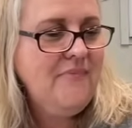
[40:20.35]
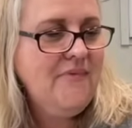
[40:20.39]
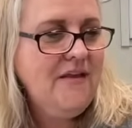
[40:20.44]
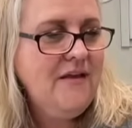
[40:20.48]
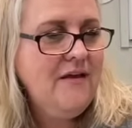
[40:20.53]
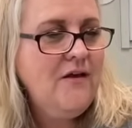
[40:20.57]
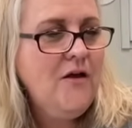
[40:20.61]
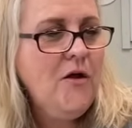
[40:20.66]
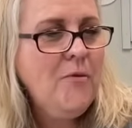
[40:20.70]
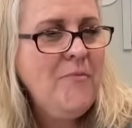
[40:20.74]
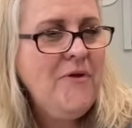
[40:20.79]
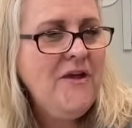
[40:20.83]

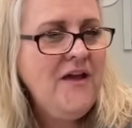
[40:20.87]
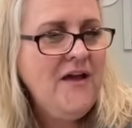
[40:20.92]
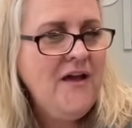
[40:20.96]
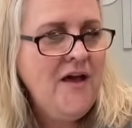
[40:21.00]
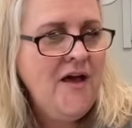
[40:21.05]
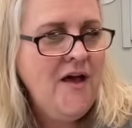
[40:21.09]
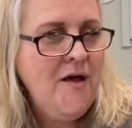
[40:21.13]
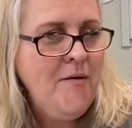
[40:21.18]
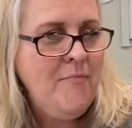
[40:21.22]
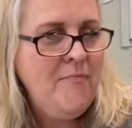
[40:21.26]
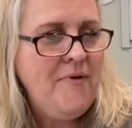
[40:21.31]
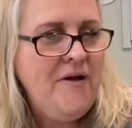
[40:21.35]
coming
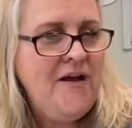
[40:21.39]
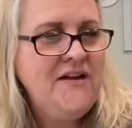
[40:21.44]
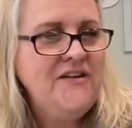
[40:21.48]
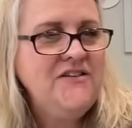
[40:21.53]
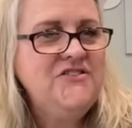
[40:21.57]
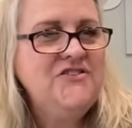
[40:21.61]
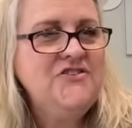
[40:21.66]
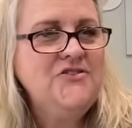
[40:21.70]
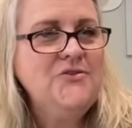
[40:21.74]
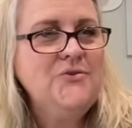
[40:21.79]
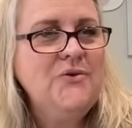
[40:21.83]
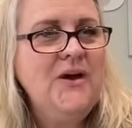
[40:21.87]
up, I
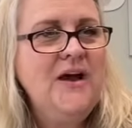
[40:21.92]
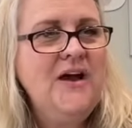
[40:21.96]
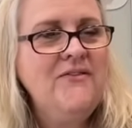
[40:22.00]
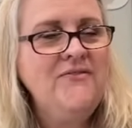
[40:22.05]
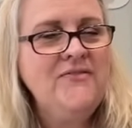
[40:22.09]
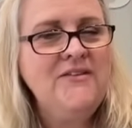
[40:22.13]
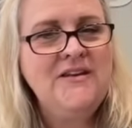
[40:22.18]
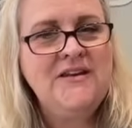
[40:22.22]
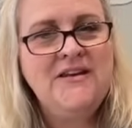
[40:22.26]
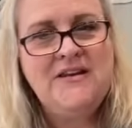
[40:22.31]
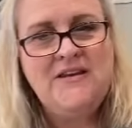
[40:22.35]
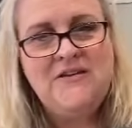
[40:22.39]
do have
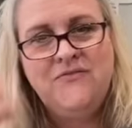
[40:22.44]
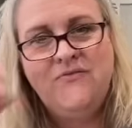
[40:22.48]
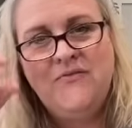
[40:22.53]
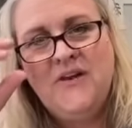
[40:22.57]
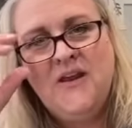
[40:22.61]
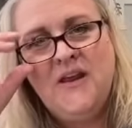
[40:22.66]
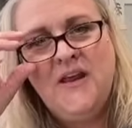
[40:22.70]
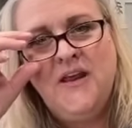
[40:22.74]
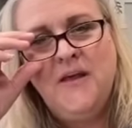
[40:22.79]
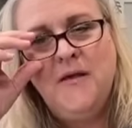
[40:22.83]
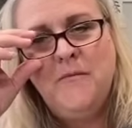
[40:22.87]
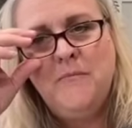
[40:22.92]
an
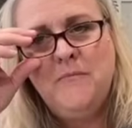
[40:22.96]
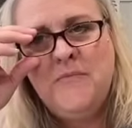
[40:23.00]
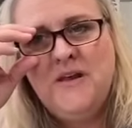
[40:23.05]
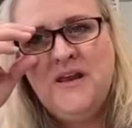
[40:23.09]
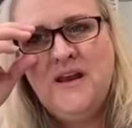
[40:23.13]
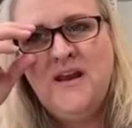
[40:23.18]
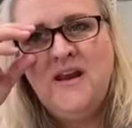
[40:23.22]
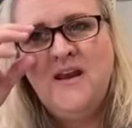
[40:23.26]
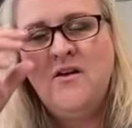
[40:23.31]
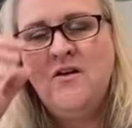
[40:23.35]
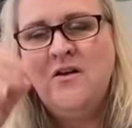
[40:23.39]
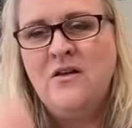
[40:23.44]
evening
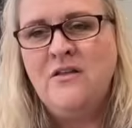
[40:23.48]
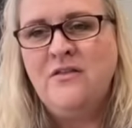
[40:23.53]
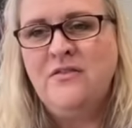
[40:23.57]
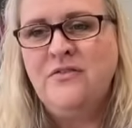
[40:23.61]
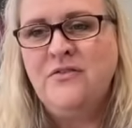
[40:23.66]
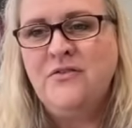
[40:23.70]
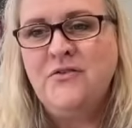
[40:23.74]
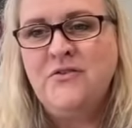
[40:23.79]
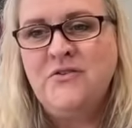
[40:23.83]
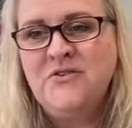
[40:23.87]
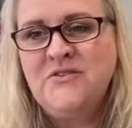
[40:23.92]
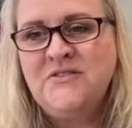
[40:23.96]
meeting on
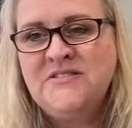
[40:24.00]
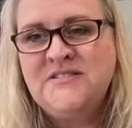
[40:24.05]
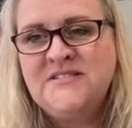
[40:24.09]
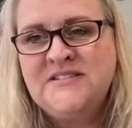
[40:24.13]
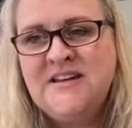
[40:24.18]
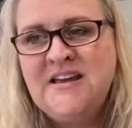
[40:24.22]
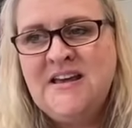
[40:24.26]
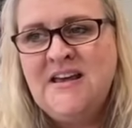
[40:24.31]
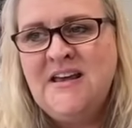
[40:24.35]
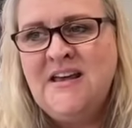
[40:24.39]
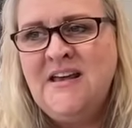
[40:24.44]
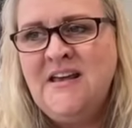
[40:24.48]

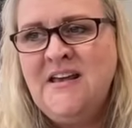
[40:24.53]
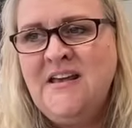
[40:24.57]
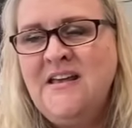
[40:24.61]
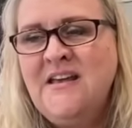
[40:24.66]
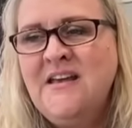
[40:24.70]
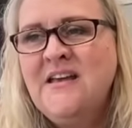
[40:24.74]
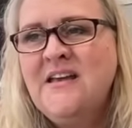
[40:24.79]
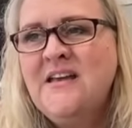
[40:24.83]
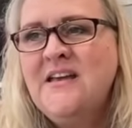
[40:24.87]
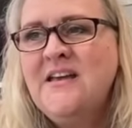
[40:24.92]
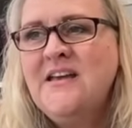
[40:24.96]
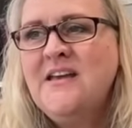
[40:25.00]
Thursday,
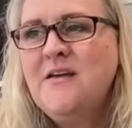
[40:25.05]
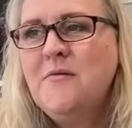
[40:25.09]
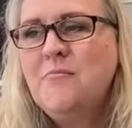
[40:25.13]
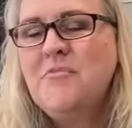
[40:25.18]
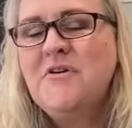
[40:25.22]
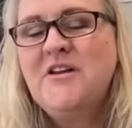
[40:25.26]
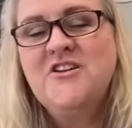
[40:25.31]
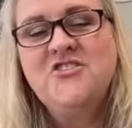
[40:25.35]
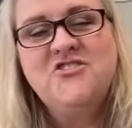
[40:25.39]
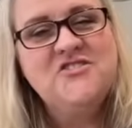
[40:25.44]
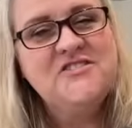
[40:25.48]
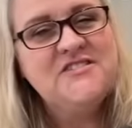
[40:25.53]
but
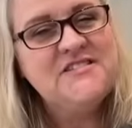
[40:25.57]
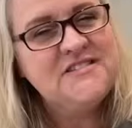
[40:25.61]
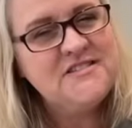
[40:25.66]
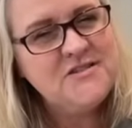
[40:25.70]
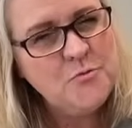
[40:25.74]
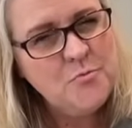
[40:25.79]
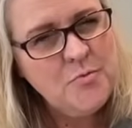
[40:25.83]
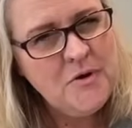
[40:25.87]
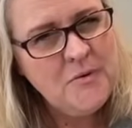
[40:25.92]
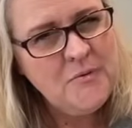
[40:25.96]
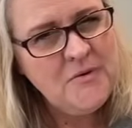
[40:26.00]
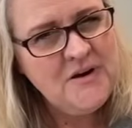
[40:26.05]
I should still
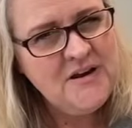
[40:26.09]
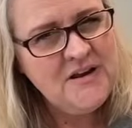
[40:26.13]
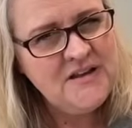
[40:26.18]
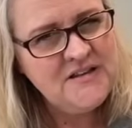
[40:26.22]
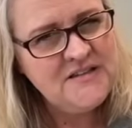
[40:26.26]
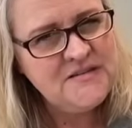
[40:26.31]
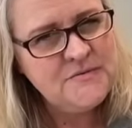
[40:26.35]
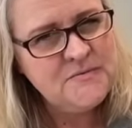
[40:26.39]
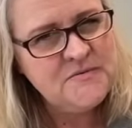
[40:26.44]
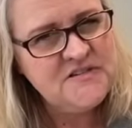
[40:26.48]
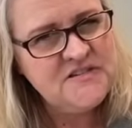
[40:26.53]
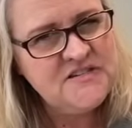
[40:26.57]
be able to get
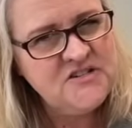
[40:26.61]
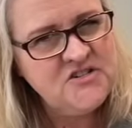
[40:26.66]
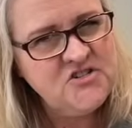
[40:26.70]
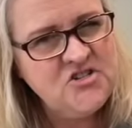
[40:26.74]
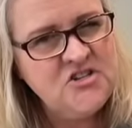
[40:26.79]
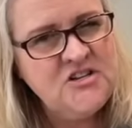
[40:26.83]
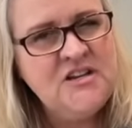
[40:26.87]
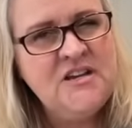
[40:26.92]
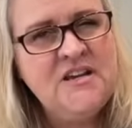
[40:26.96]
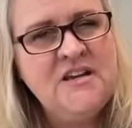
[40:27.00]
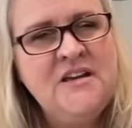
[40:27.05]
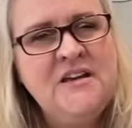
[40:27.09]
some
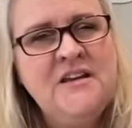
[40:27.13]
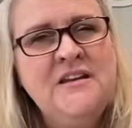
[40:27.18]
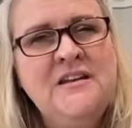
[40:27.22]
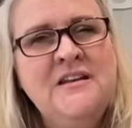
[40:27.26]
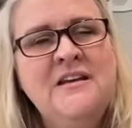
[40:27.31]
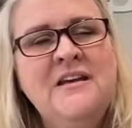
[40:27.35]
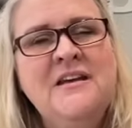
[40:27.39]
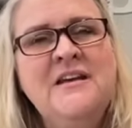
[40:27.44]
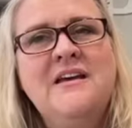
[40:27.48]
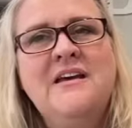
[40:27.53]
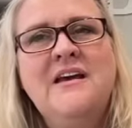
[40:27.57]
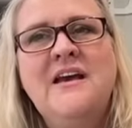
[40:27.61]
stitching in.
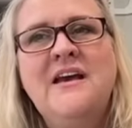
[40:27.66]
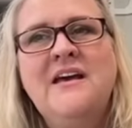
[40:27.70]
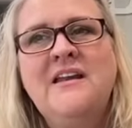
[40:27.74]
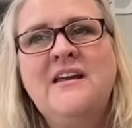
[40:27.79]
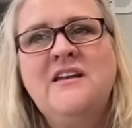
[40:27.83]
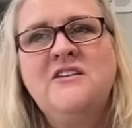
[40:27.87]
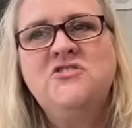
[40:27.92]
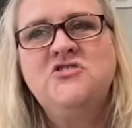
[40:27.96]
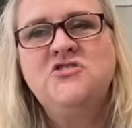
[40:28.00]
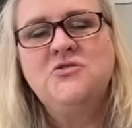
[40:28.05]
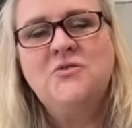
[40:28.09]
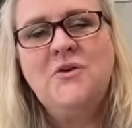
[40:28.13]
And I
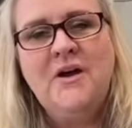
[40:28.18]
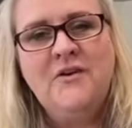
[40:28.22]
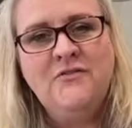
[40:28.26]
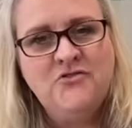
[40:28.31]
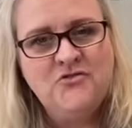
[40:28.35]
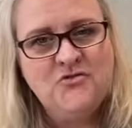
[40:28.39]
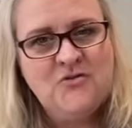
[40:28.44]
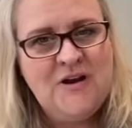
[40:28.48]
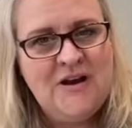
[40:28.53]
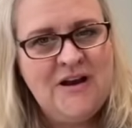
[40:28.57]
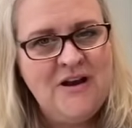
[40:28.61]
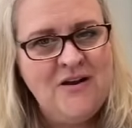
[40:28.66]
do have
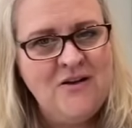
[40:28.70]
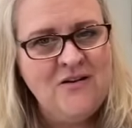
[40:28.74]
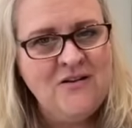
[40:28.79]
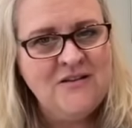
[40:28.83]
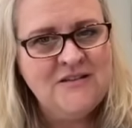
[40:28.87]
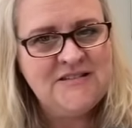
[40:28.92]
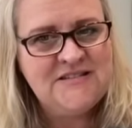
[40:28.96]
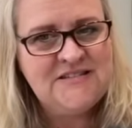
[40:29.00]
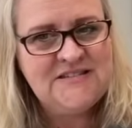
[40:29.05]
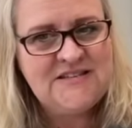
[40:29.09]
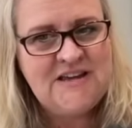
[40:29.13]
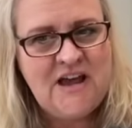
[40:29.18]
training on
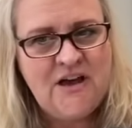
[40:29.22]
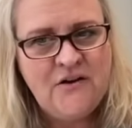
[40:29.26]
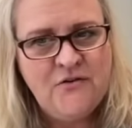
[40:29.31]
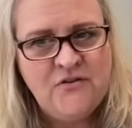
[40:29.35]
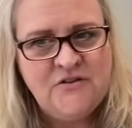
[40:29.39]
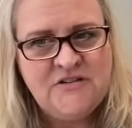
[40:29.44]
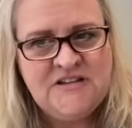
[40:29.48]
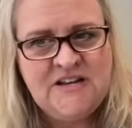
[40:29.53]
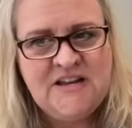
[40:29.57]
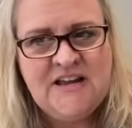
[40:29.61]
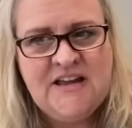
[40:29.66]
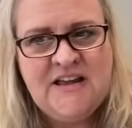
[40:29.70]

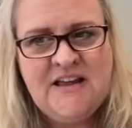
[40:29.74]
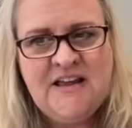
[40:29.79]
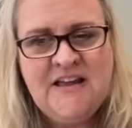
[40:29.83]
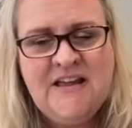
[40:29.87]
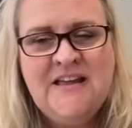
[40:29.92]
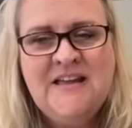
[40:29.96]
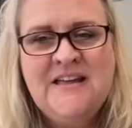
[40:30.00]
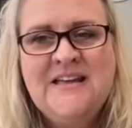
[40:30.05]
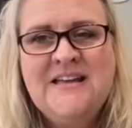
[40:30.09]
Saturday.